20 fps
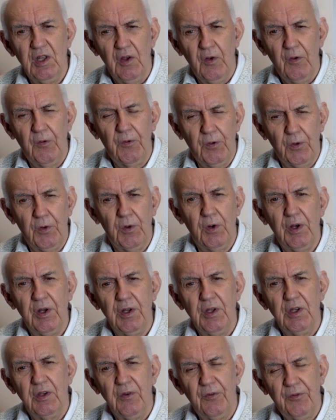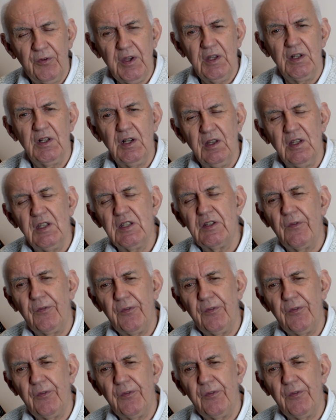for feeding this